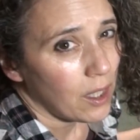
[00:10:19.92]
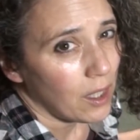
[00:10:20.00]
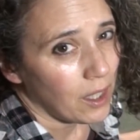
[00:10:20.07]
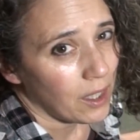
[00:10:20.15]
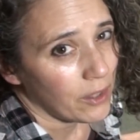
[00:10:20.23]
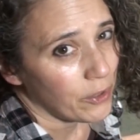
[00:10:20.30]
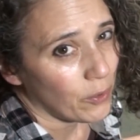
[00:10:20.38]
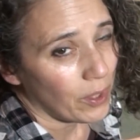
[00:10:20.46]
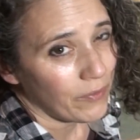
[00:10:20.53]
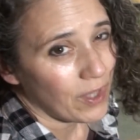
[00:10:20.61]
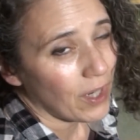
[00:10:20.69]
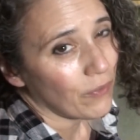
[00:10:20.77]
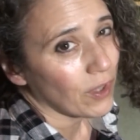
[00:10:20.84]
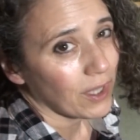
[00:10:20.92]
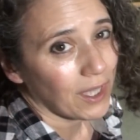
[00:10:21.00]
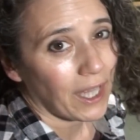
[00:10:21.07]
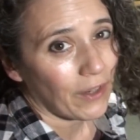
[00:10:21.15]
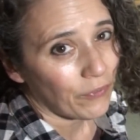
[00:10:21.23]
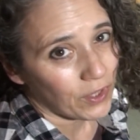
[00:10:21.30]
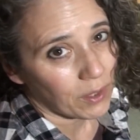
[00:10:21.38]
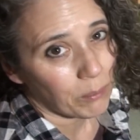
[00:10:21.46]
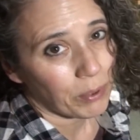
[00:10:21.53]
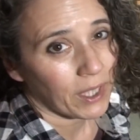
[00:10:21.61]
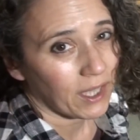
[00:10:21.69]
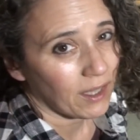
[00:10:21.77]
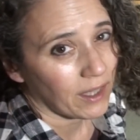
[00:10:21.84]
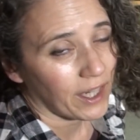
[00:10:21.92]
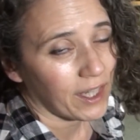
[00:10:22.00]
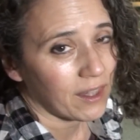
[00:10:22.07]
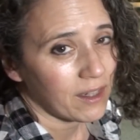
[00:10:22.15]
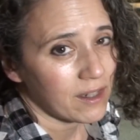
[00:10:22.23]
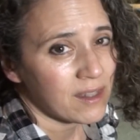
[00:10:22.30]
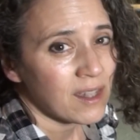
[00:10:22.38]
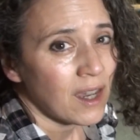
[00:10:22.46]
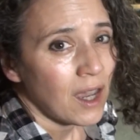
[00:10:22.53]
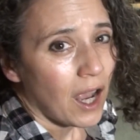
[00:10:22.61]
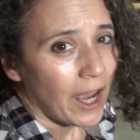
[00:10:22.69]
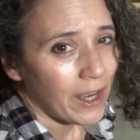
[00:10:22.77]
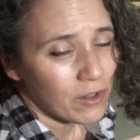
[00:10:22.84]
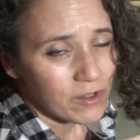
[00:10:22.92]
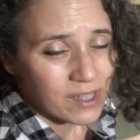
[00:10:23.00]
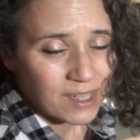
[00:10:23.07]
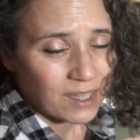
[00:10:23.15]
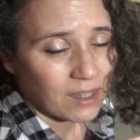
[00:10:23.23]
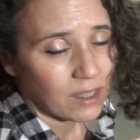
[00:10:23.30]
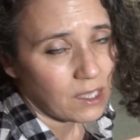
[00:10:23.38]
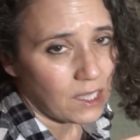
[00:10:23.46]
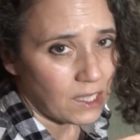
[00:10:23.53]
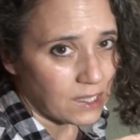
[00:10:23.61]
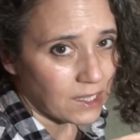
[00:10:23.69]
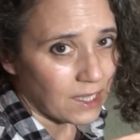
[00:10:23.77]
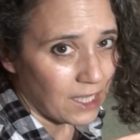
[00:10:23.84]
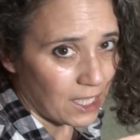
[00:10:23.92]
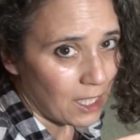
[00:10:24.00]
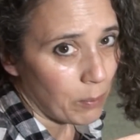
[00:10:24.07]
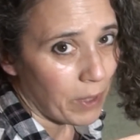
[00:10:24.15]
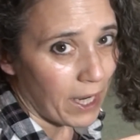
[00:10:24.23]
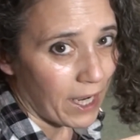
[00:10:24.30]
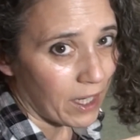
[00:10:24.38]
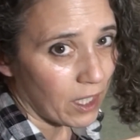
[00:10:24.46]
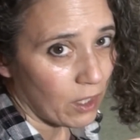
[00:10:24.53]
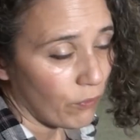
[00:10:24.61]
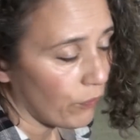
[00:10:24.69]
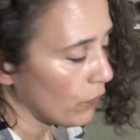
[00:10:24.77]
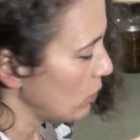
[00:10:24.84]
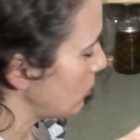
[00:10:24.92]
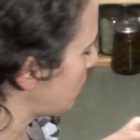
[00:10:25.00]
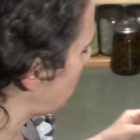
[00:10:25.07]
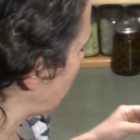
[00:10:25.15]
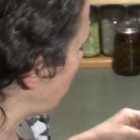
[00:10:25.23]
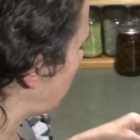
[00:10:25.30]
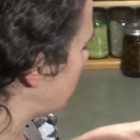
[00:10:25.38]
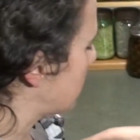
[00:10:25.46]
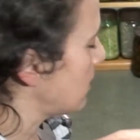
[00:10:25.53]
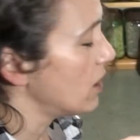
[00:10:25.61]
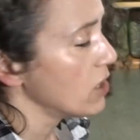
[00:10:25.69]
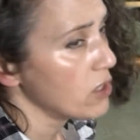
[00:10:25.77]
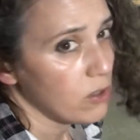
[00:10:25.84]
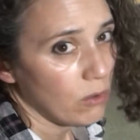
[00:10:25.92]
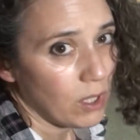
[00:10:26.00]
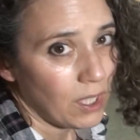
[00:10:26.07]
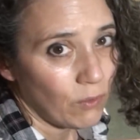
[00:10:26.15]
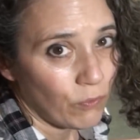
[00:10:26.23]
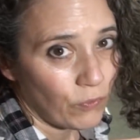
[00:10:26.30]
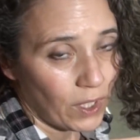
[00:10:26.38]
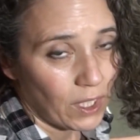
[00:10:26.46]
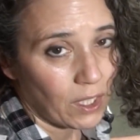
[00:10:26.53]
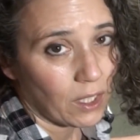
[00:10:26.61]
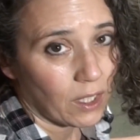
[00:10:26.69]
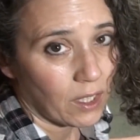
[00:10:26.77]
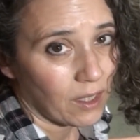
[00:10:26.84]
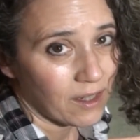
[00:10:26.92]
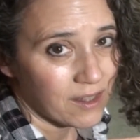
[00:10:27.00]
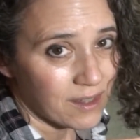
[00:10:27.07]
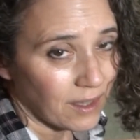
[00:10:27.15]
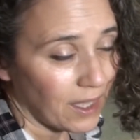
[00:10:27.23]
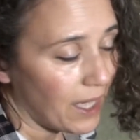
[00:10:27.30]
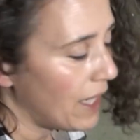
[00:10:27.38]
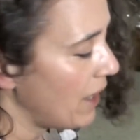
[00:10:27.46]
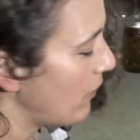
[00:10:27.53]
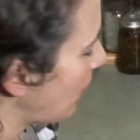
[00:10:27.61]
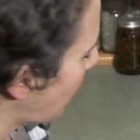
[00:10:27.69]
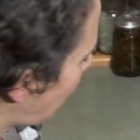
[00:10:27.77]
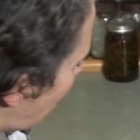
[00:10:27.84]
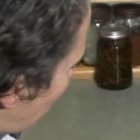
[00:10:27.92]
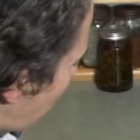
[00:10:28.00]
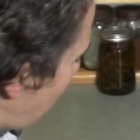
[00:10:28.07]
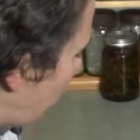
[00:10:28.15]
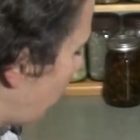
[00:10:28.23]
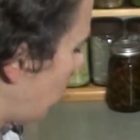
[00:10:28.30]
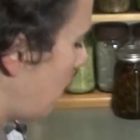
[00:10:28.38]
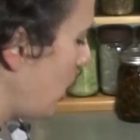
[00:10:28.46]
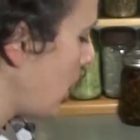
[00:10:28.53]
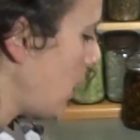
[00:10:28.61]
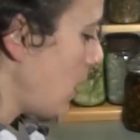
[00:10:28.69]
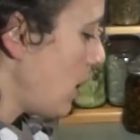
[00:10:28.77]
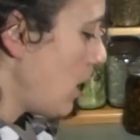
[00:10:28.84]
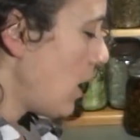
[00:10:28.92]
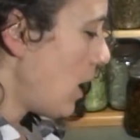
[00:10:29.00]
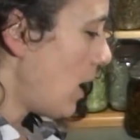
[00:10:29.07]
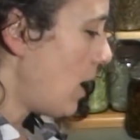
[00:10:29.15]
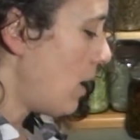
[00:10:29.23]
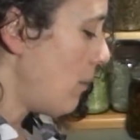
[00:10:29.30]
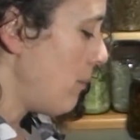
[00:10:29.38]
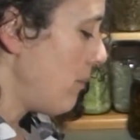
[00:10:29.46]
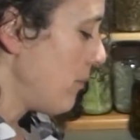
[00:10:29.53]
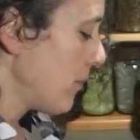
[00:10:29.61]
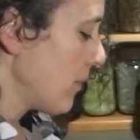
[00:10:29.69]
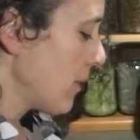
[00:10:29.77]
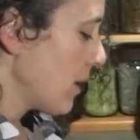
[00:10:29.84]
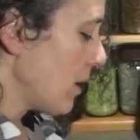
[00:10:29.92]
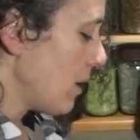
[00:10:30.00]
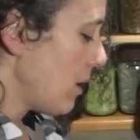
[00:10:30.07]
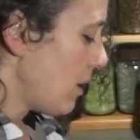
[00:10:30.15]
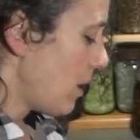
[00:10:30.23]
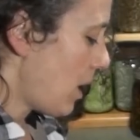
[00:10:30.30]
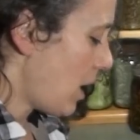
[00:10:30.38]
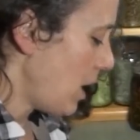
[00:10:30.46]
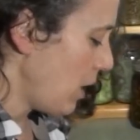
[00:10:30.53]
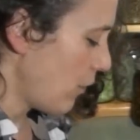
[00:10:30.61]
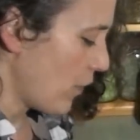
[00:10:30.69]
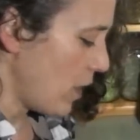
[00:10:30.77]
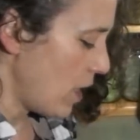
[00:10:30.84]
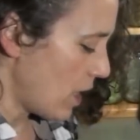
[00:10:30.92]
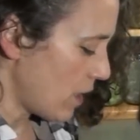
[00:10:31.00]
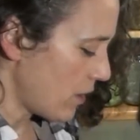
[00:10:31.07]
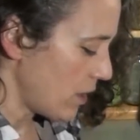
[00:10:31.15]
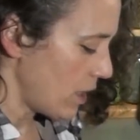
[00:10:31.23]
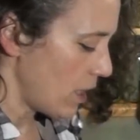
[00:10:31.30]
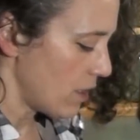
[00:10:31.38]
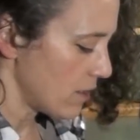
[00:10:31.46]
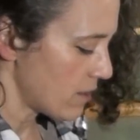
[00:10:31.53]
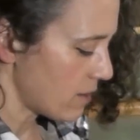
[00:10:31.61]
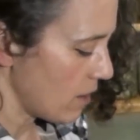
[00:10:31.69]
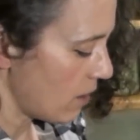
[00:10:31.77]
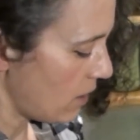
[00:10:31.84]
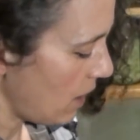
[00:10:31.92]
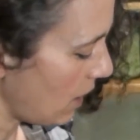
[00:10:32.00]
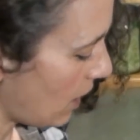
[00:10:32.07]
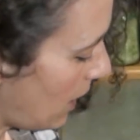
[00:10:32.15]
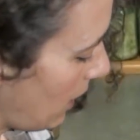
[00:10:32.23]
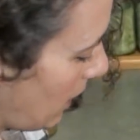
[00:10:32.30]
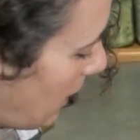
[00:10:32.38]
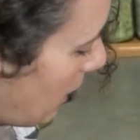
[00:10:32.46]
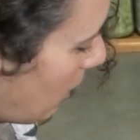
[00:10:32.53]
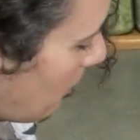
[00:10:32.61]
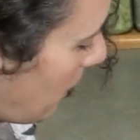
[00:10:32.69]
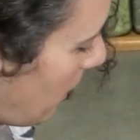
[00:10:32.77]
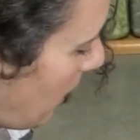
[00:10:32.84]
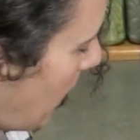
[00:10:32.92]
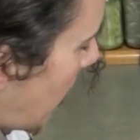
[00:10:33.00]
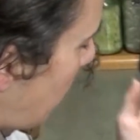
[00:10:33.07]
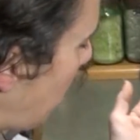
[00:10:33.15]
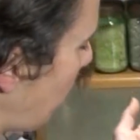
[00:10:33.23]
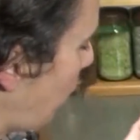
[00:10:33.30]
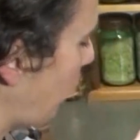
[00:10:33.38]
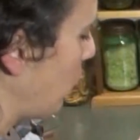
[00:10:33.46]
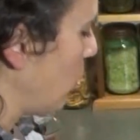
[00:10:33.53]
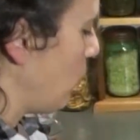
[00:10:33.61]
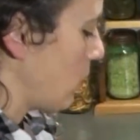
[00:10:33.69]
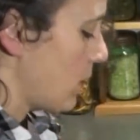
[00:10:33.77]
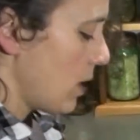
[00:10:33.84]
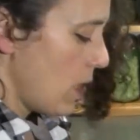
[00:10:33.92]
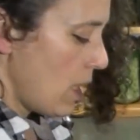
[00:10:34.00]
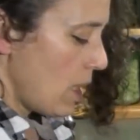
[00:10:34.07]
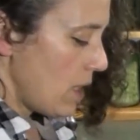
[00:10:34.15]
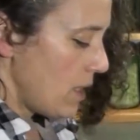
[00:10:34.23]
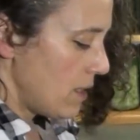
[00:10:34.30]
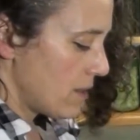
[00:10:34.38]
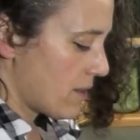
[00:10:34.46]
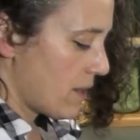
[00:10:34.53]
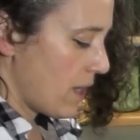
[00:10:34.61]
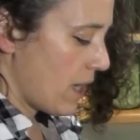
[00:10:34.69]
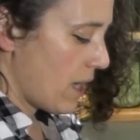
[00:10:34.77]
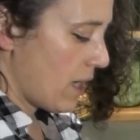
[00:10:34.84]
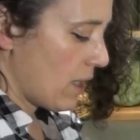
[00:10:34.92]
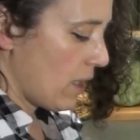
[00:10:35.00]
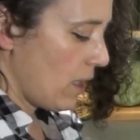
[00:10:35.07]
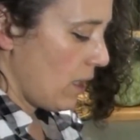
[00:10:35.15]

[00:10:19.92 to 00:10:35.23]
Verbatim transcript: uh, though I've never left it plain like this, I don't see the need to keep adding fruit to it as long as you keep feeding it and it's alive. However, um, if nothing else, the thing I like about adding fruit is that